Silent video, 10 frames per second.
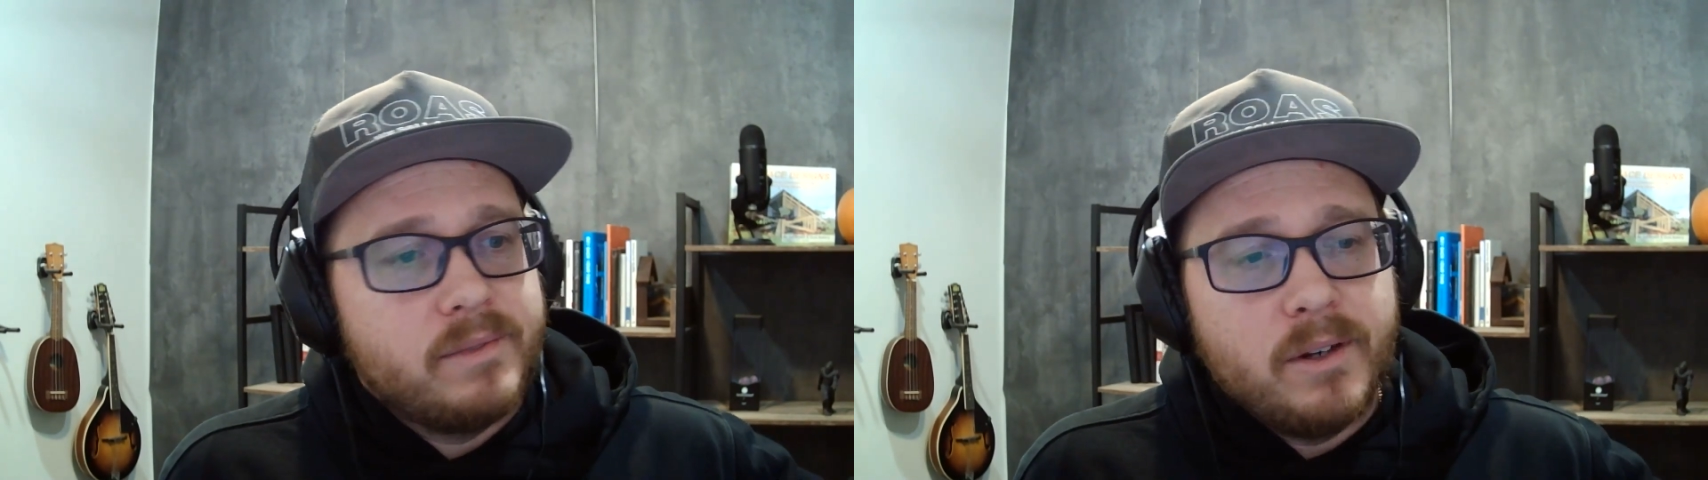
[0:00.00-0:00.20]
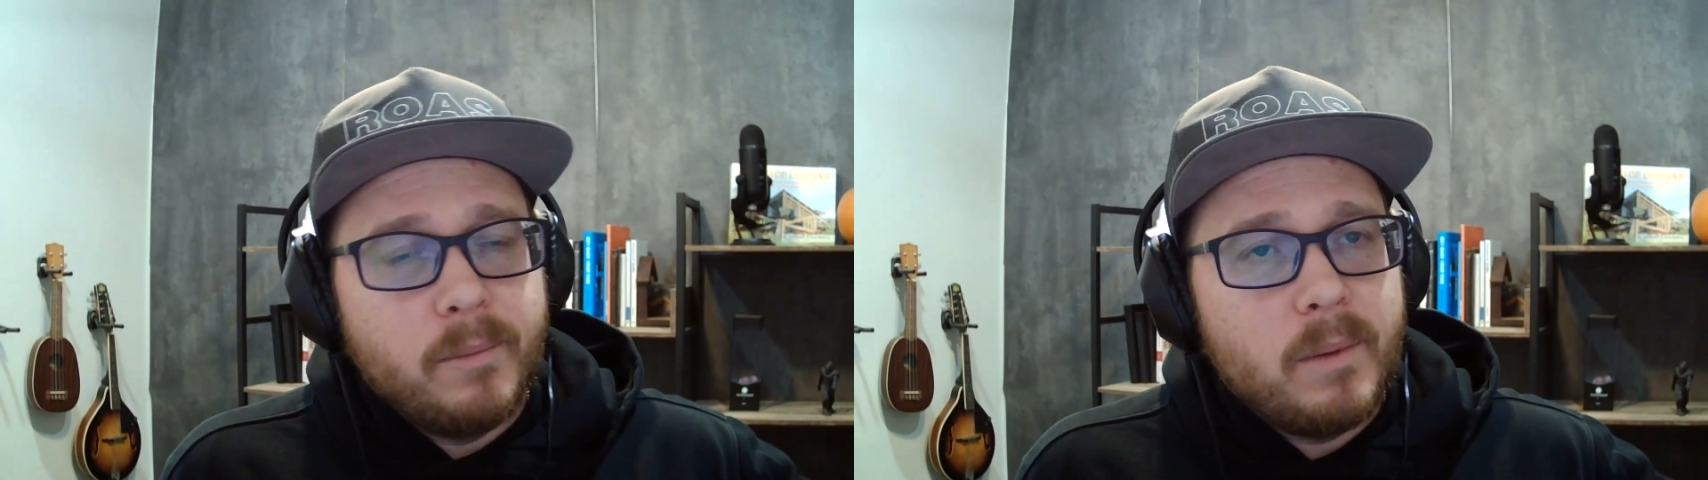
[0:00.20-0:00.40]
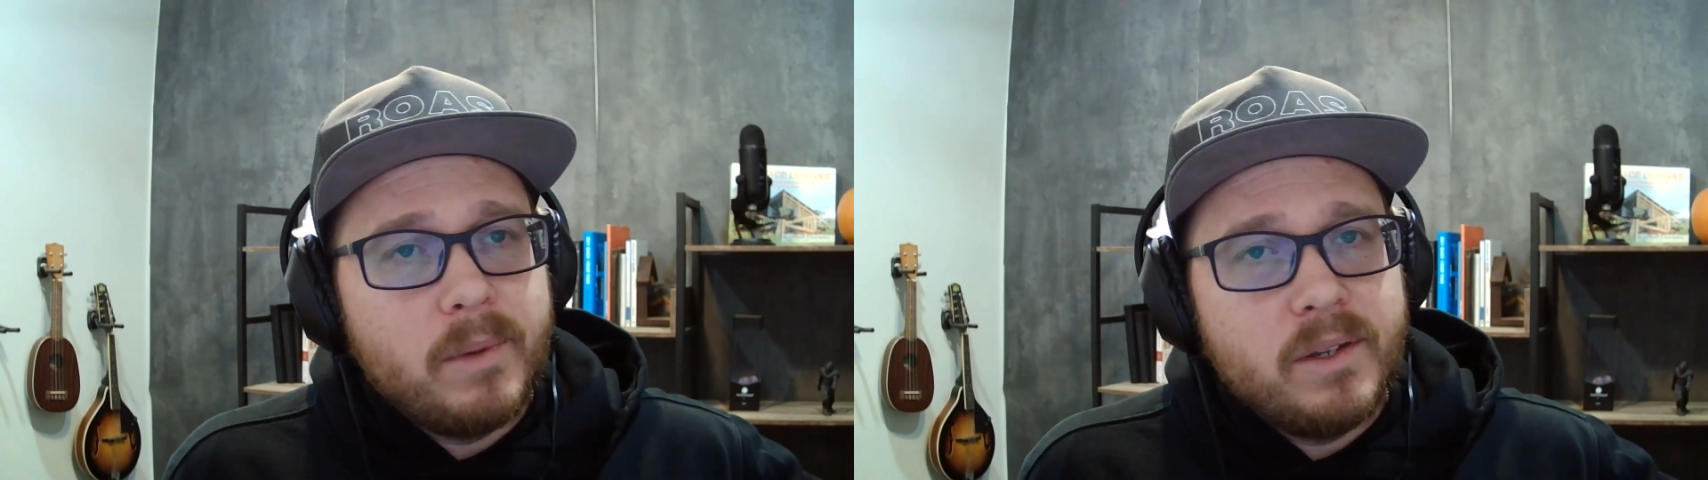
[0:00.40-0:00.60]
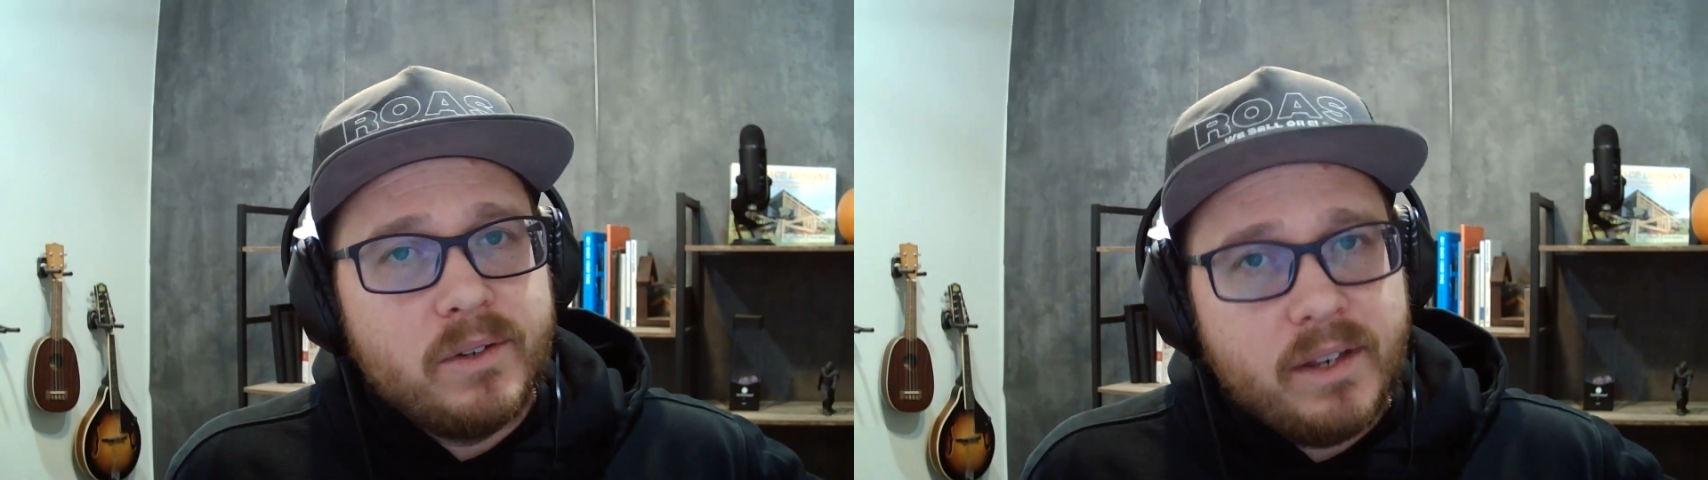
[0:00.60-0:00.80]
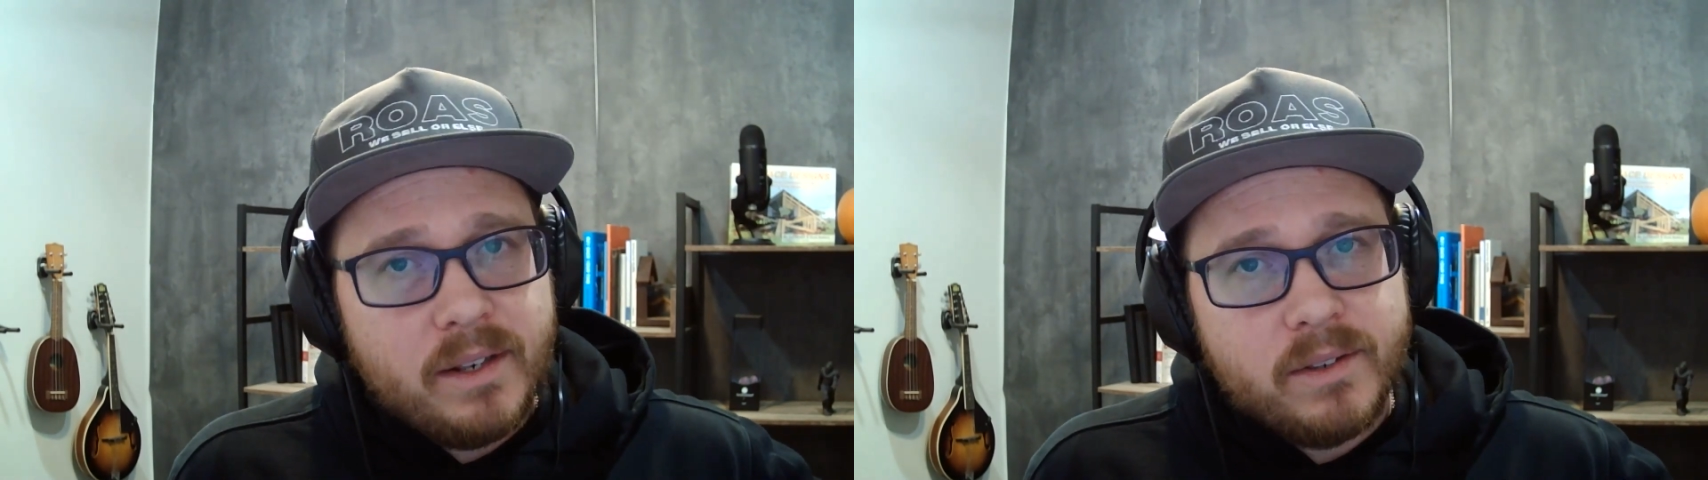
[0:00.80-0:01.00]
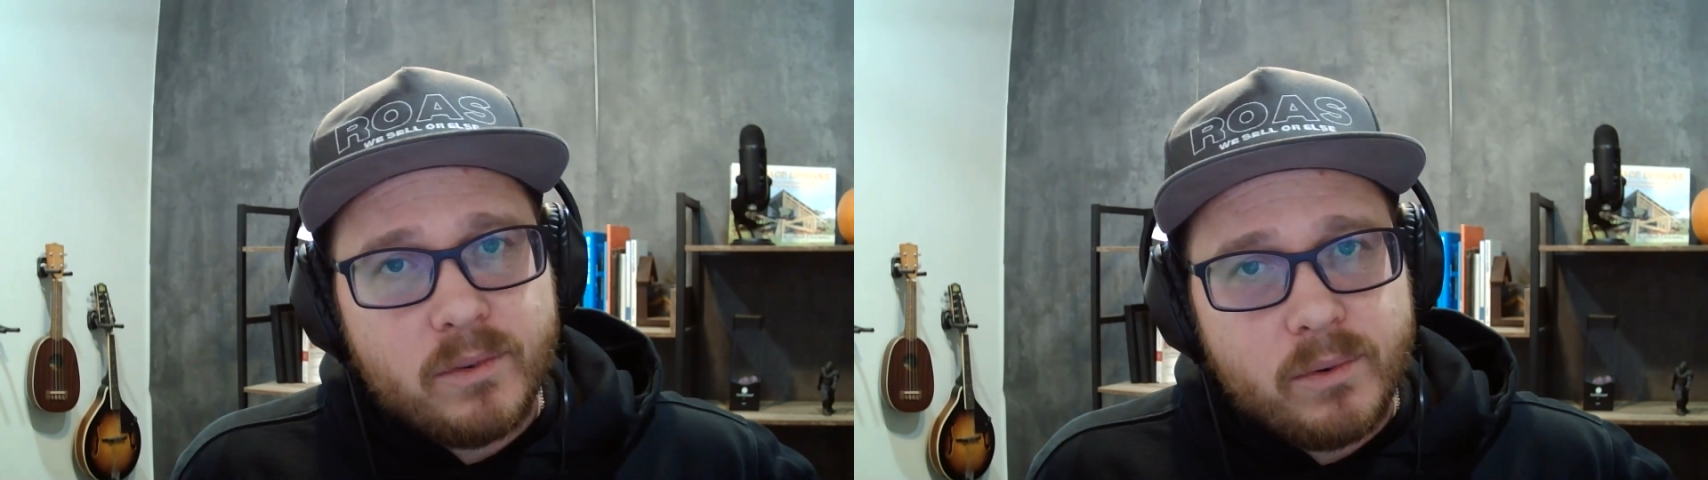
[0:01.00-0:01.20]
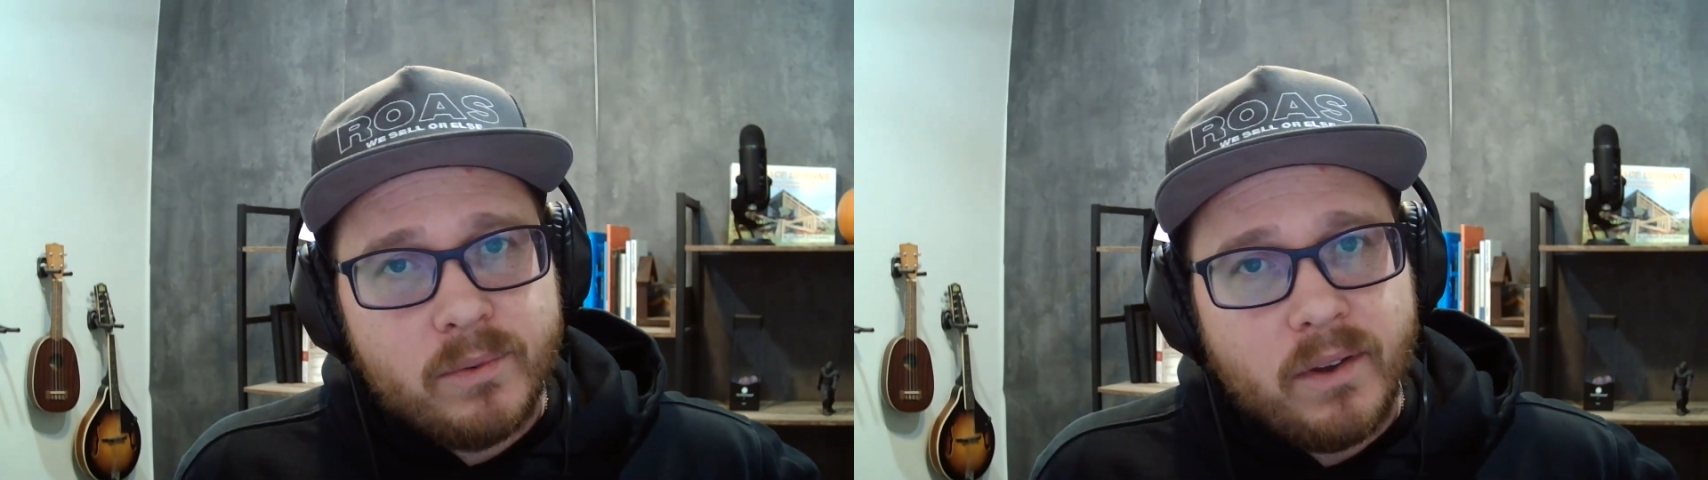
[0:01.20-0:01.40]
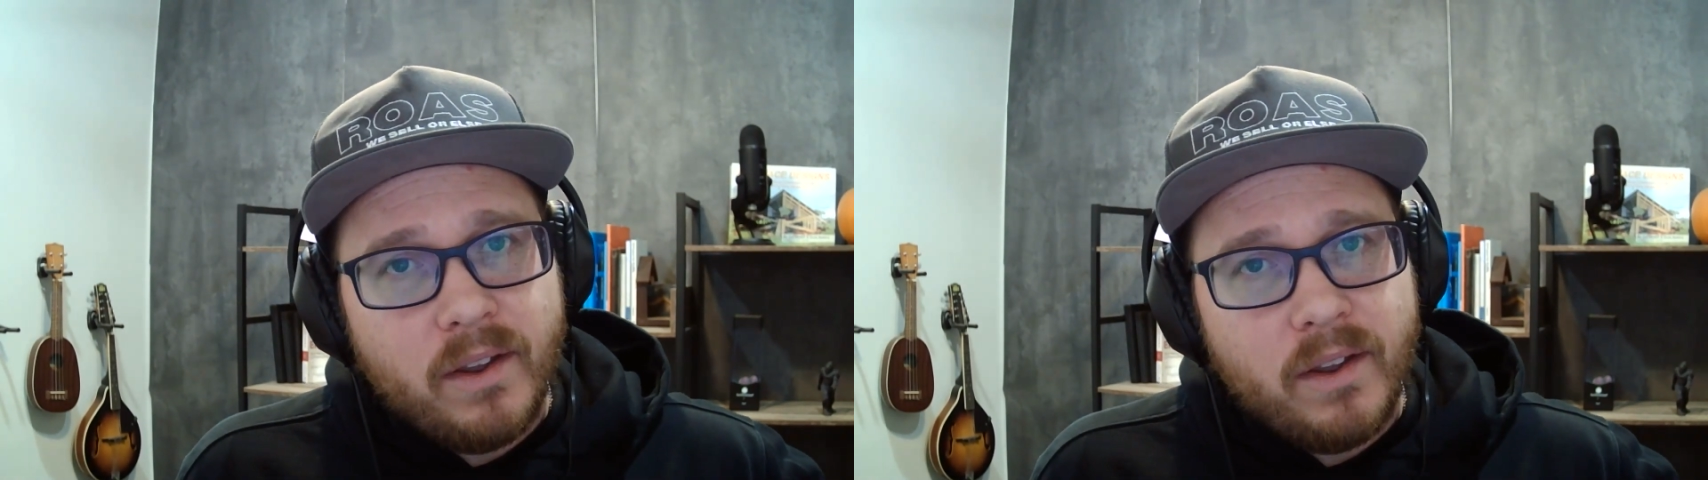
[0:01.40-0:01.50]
maybe you didn't do